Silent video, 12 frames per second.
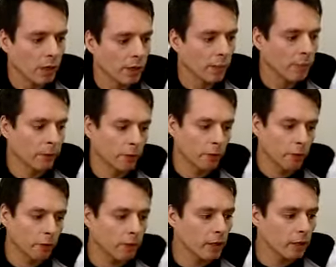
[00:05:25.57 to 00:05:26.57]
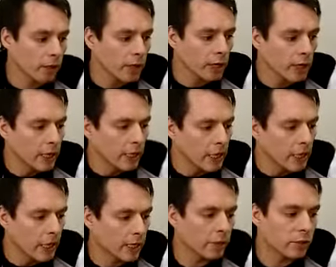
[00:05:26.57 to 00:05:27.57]
Number 4,
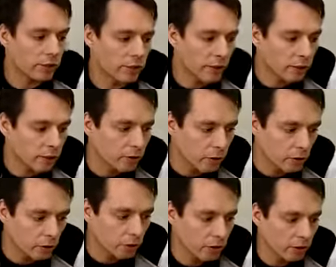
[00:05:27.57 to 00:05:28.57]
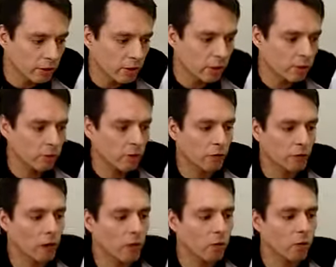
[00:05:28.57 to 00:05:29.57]
is success judged in terms of
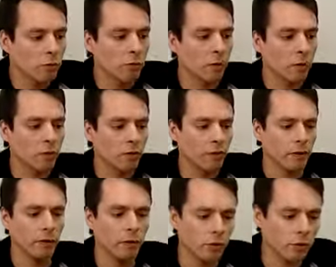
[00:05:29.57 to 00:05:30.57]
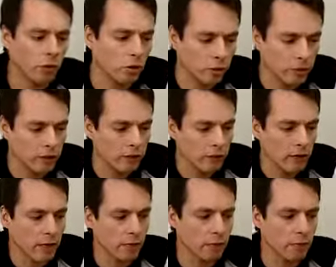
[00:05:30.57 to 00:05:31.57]
an outcome? We think not in this
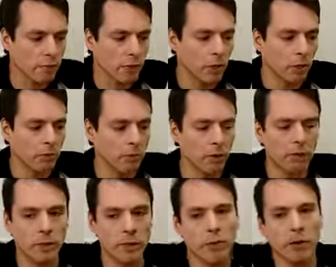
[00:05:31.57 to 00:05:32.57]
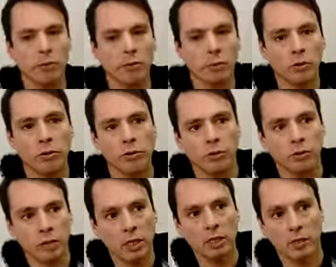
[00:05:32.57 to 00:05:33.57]
case, because maybe the outcome
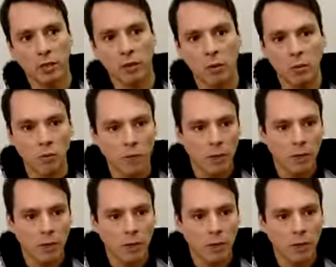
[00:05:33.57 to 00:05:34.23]
is the goal.